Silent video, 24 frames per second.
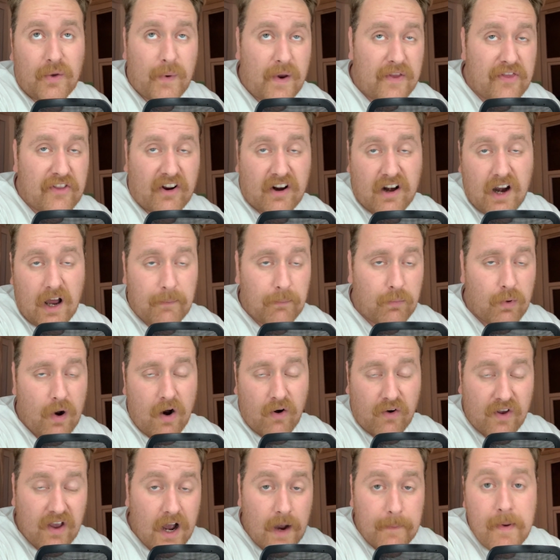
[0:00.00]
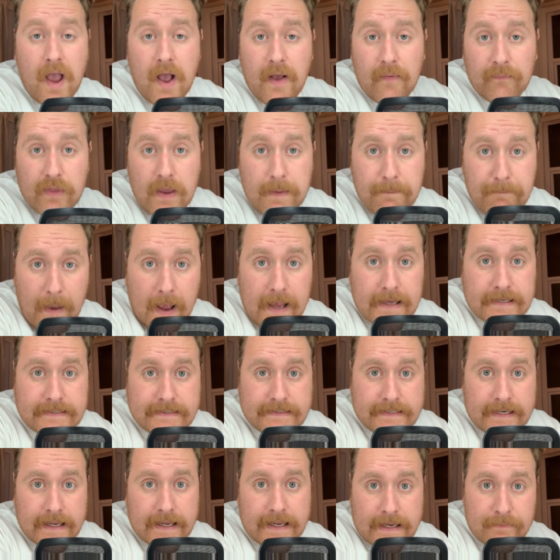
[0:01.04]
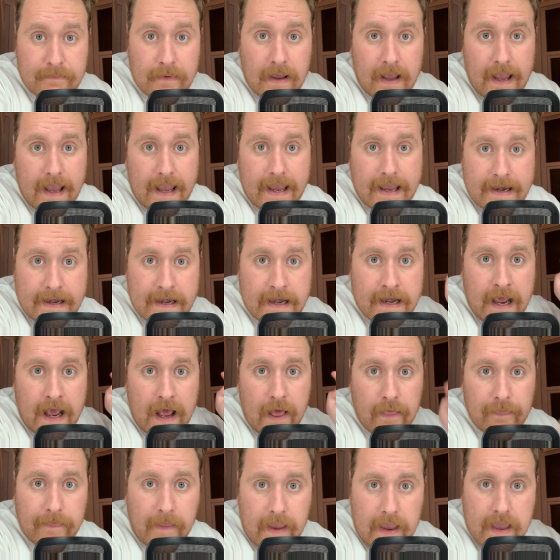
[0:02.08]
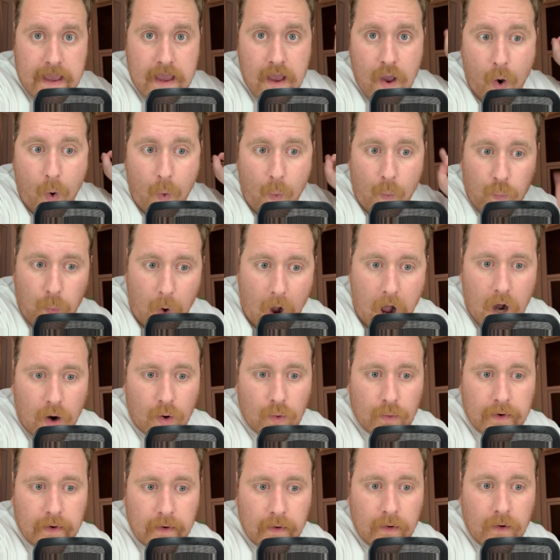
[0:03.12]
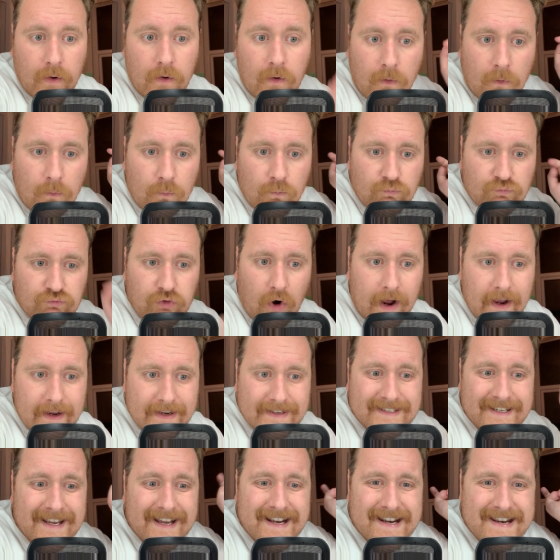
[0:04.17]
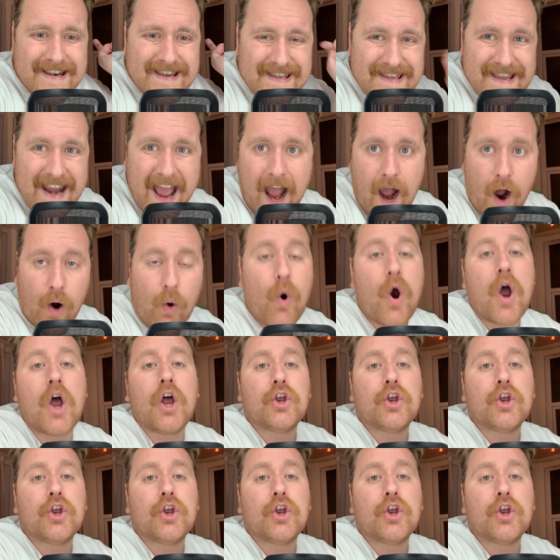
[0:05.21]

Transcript: they win the Club World Cup, the best team in the world right now.